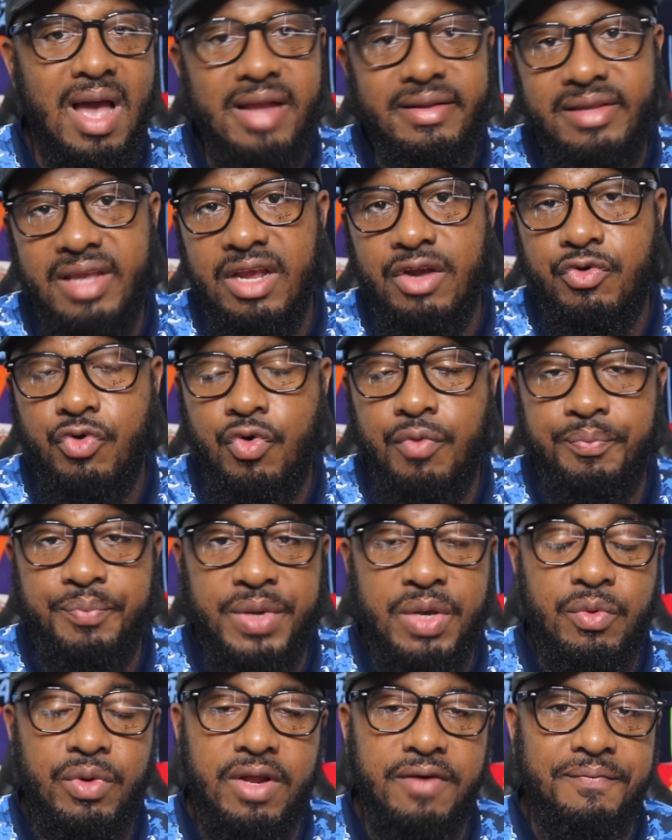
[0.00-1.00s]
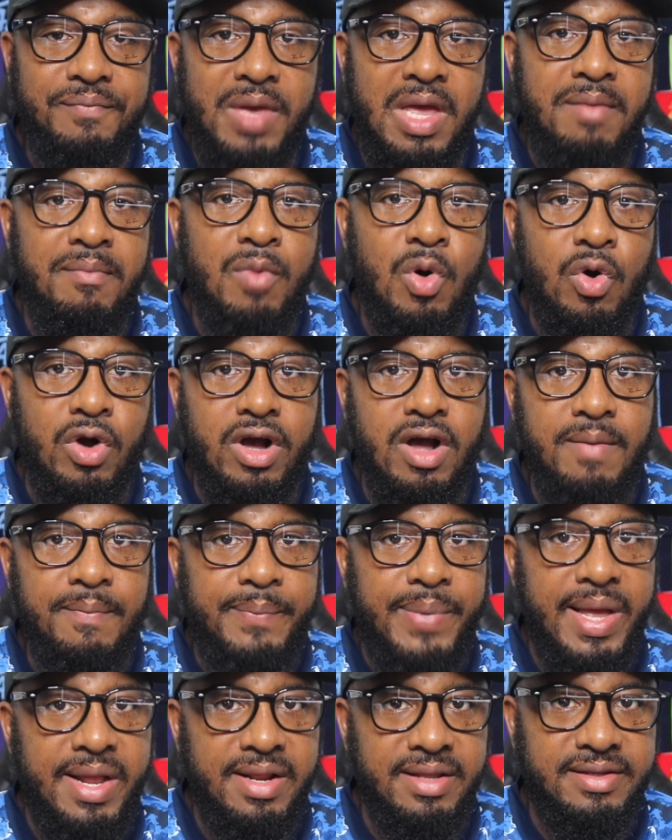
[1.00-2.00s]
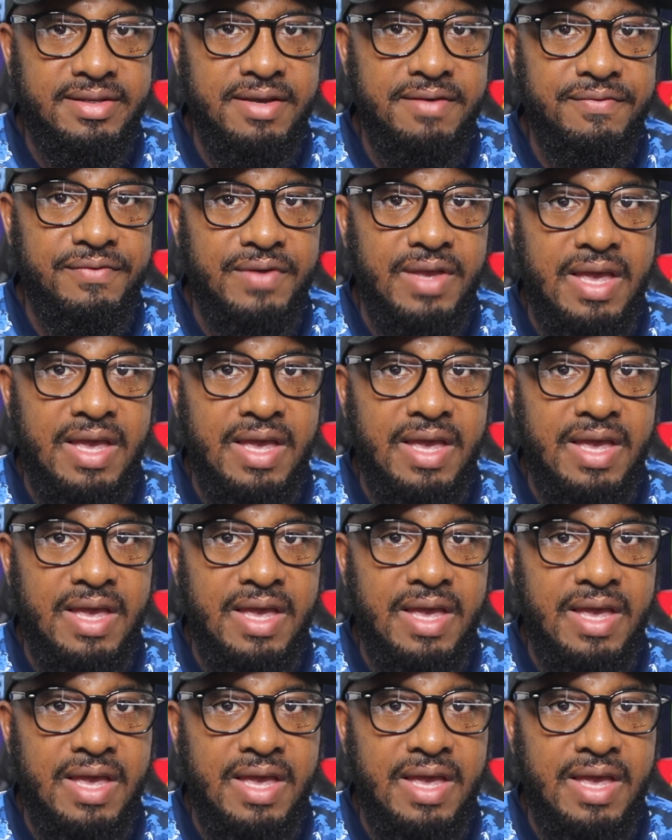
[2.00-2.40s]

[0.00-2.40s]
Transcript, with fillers: I think Group B would have been more competitive